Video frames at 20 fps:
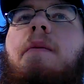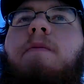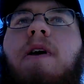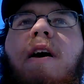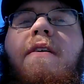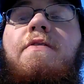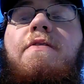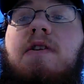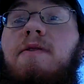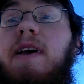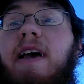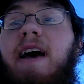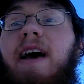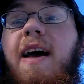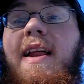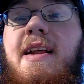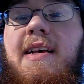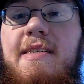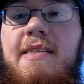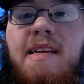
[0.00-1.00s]
We have a new
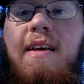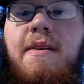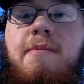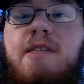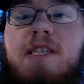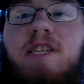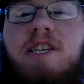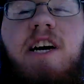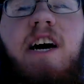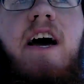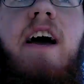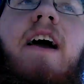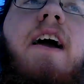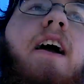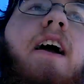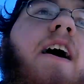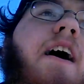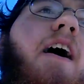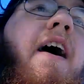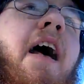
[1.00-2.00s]
cat. His name is
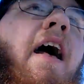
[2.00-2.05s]
Jay.